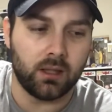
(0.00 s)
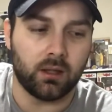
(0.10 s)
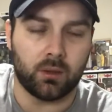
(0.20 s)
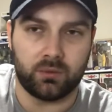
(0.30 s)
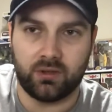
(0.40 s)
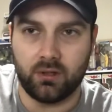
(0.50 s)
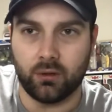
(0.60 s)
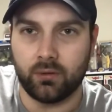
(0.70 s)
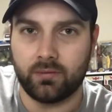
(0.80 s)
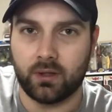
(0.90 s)
I was then
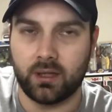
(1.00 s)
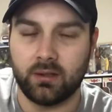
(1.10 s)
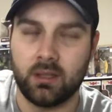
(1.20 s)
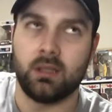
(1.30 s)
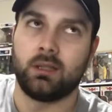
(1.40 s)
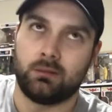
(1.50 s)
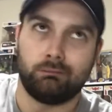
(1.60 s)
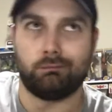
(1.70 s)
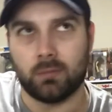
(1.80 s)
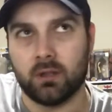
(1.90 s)
notified
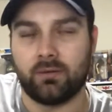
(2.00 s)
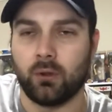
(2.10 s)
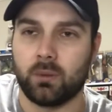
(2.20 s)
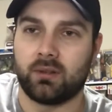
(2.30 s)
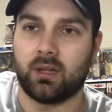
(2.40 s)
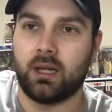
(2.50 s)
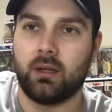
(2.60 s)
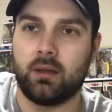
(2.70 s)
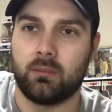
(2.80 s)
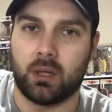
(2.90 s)
a few weeks later
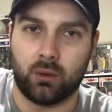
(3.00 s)
that my